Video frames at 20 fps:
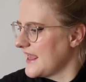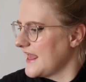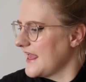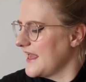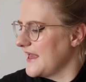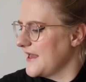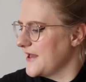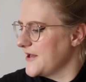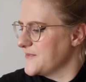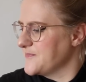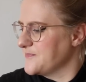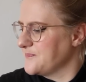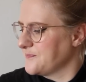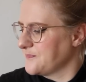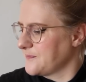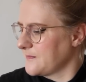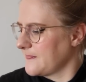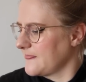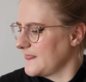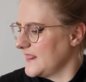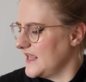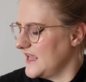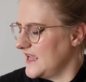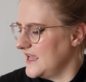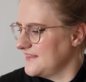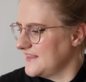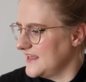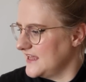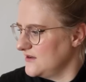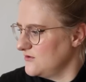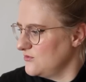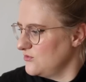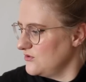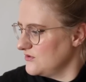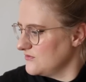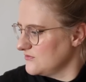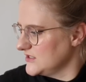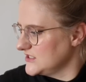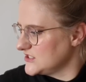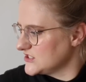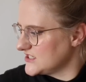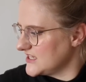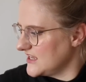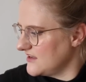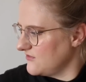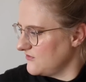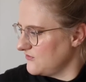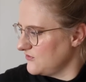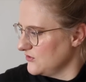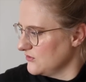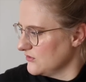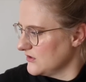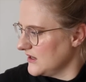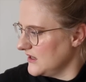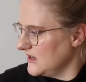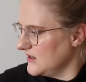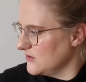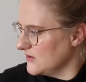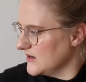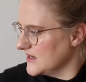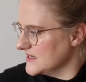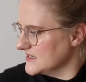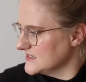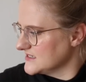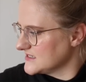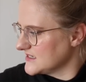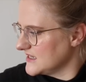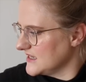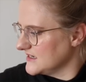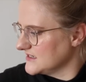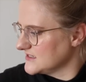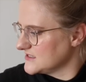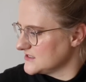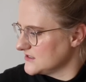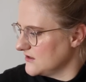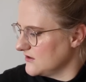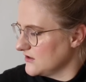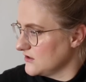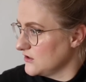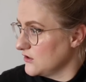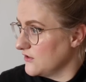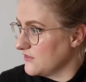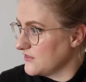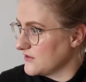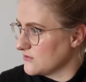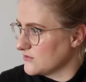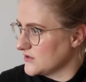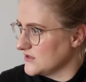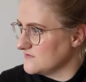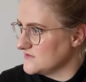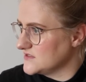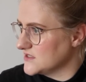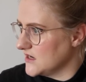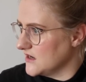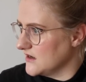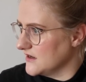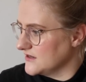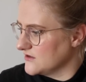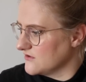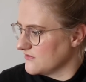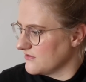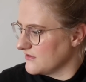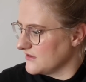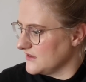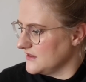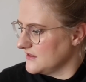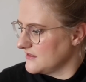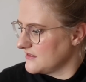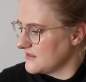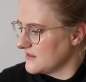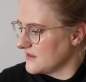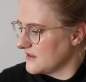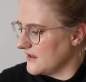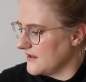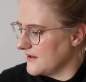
And then we just have a few colorways, and it's not a lot that we've dyed of these,